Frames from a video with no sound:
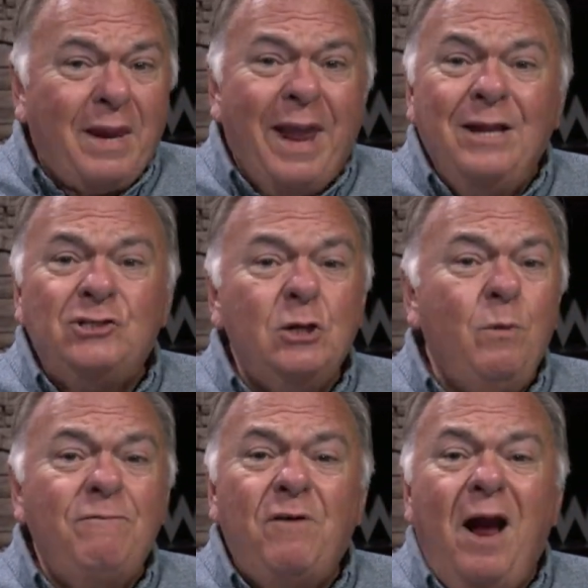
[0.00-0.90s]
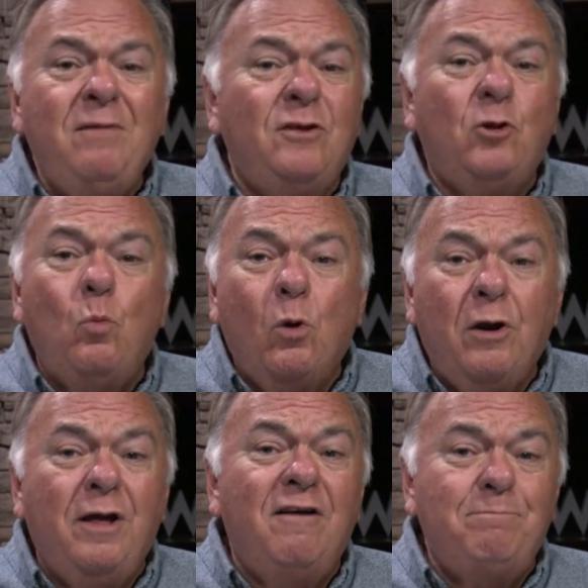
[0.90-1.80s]
And so we find that the
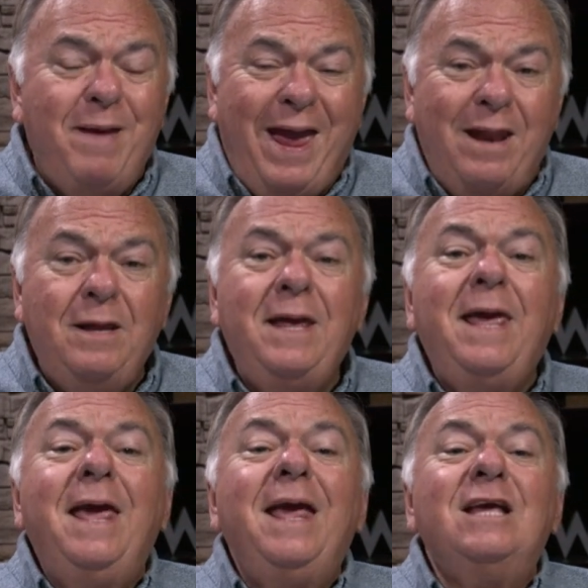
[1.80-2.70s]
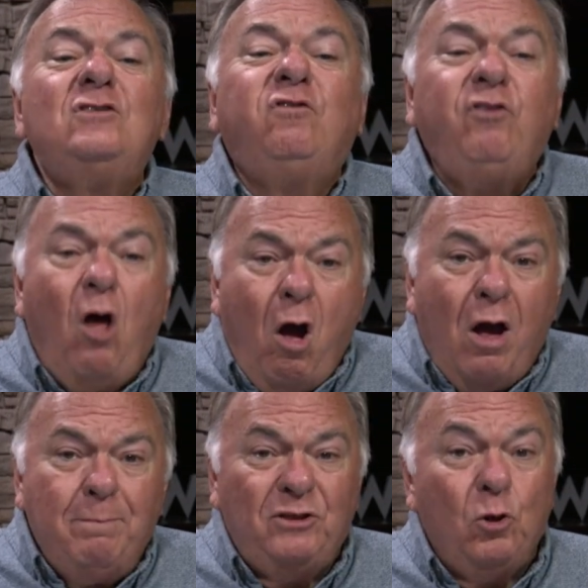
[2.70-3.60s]
word of man is
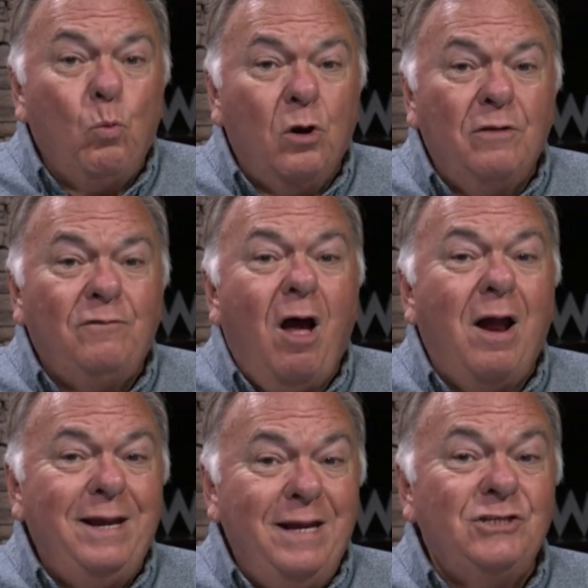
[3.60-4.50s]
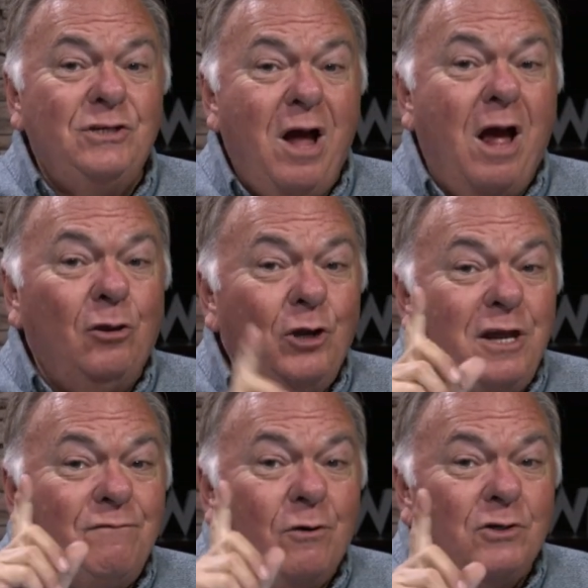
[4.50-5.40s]
flawed, but the word of God is not. Look
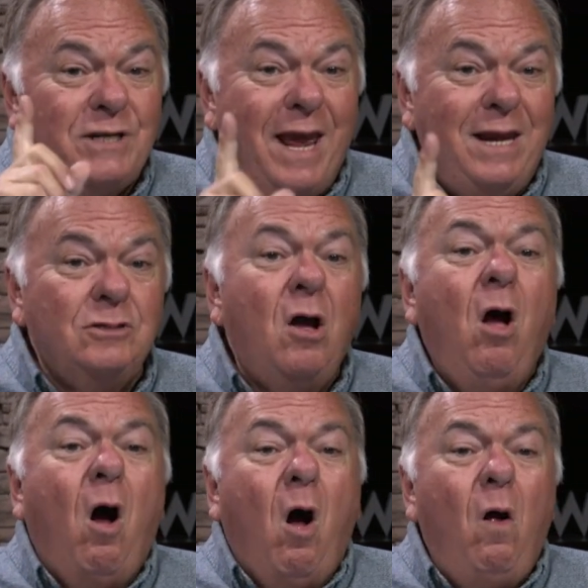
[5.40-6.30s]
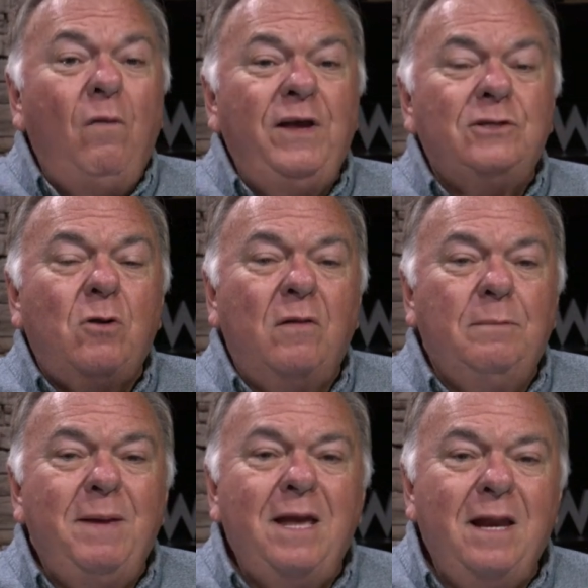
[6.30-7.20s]
at verse 8. All these are
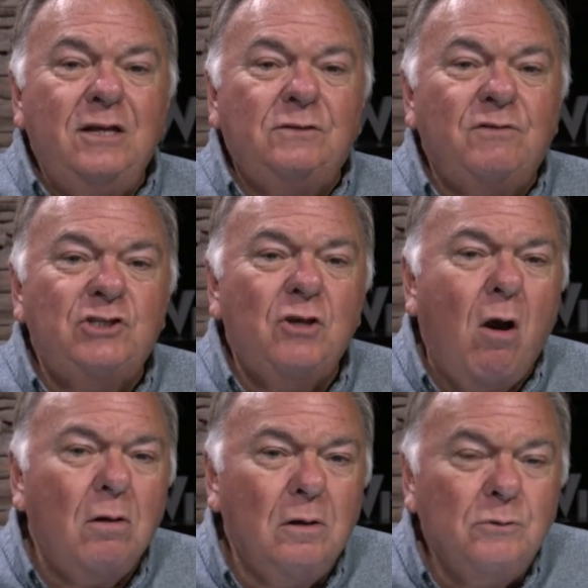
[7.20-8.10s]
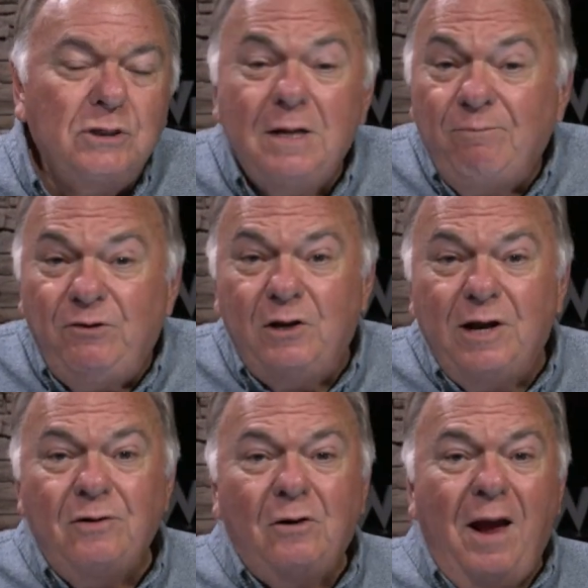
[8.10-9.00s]
the beginnings of sorrows. You
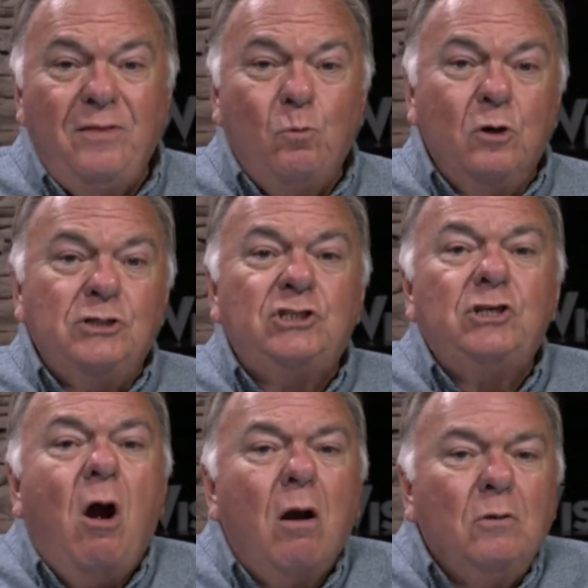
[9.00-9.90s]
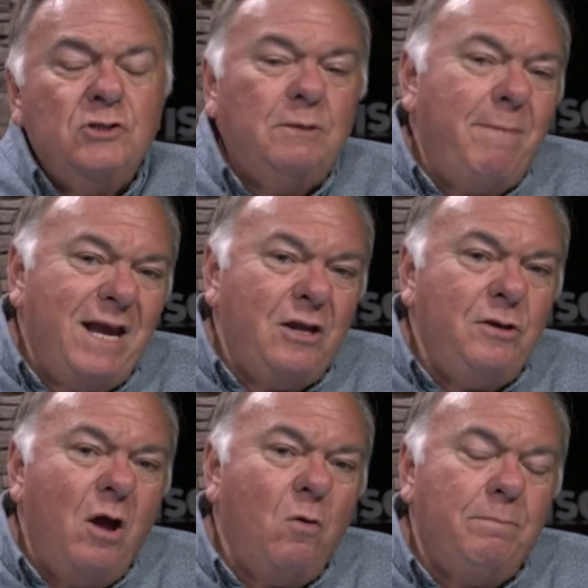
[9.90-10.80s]
can underline the word sorrows and make a
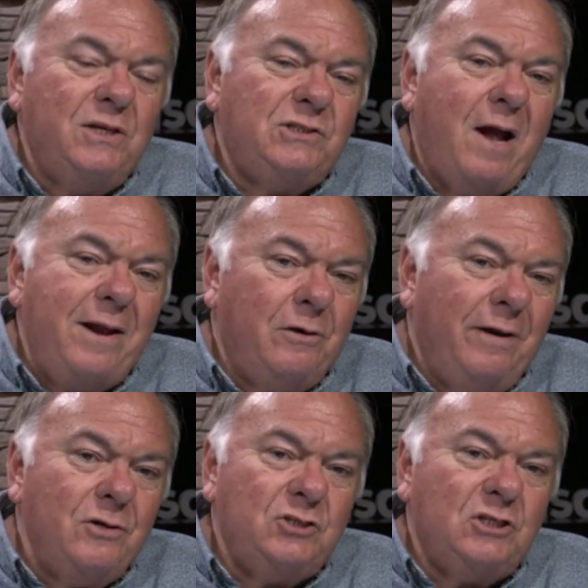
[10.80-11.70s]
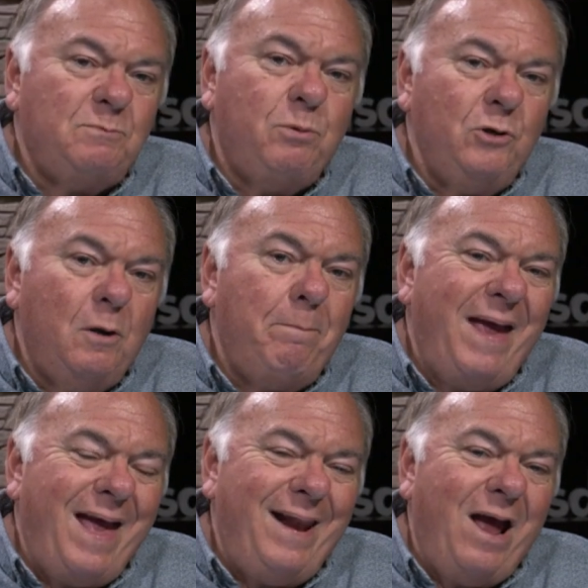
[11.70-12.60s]
note beside it, or else just pull your
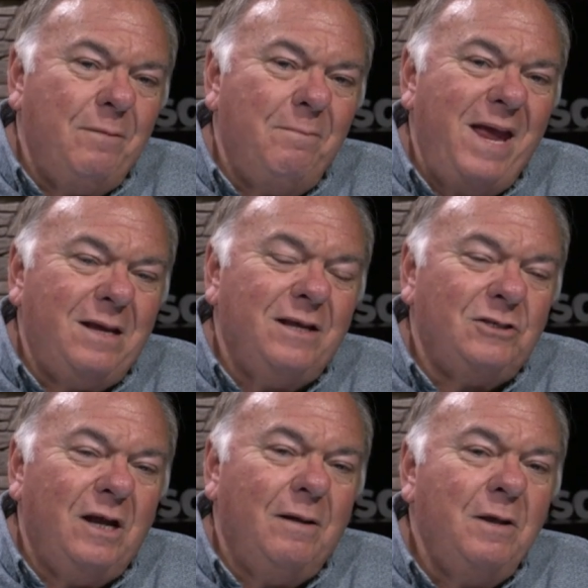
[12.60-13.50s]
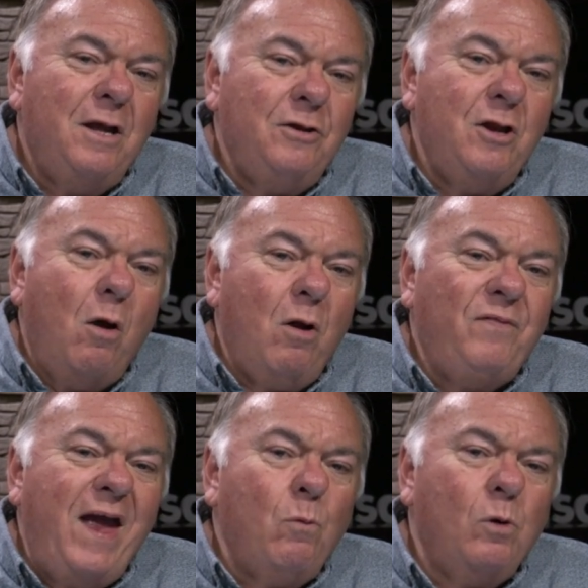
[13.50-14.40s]
pad out and make a note on
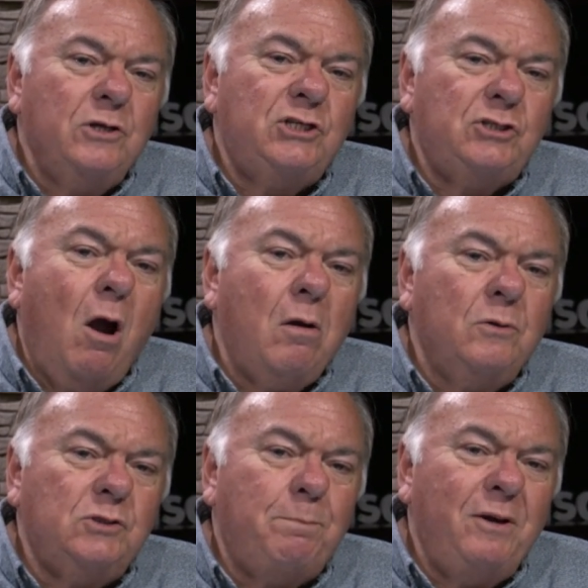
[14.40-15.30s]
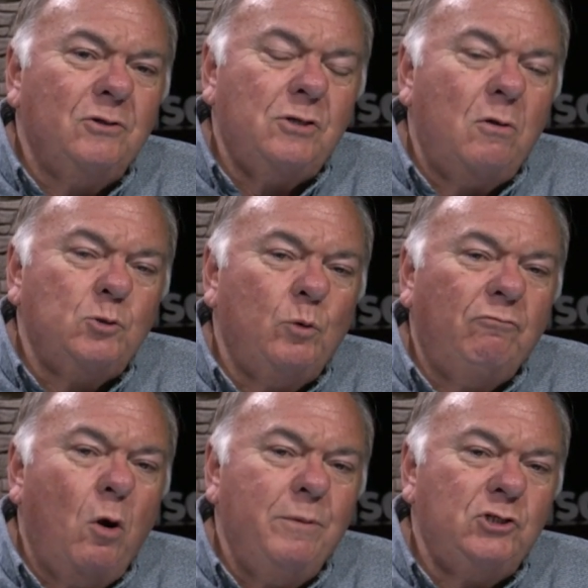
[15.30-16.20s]
it. That word sorrows appears also in
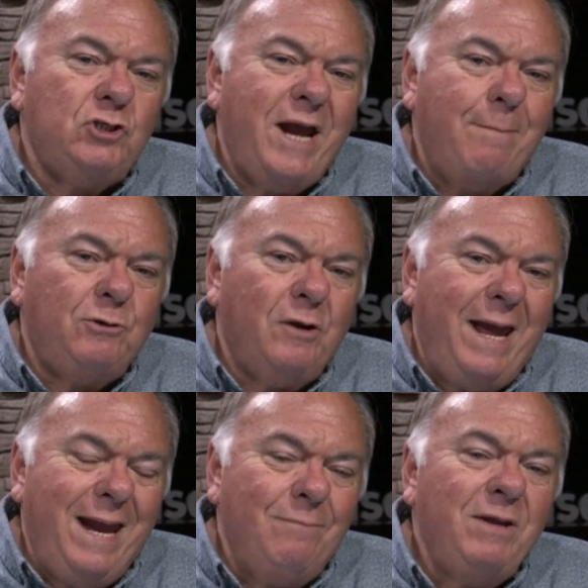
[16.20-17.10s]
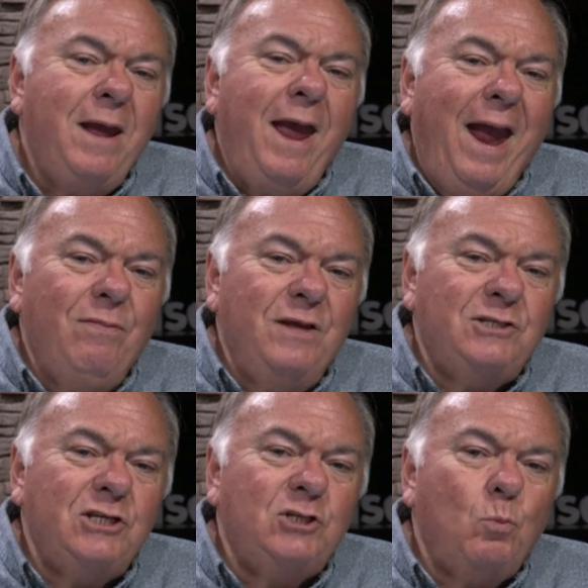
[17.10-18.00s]
Romans chapter 8. And
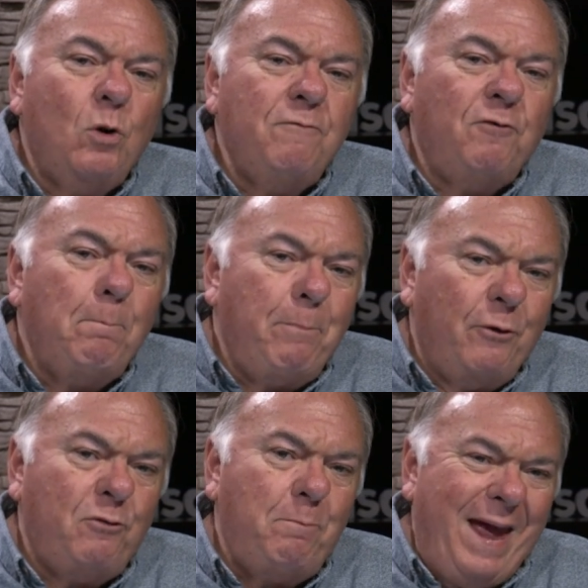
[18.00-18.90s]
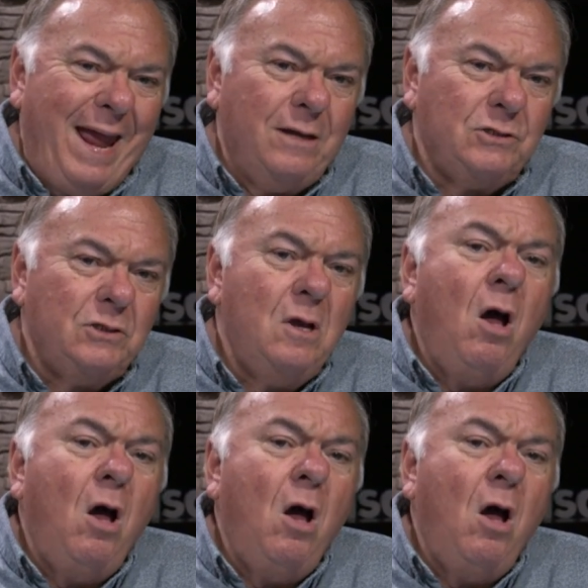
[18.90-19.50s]
this is the word for birth pangs.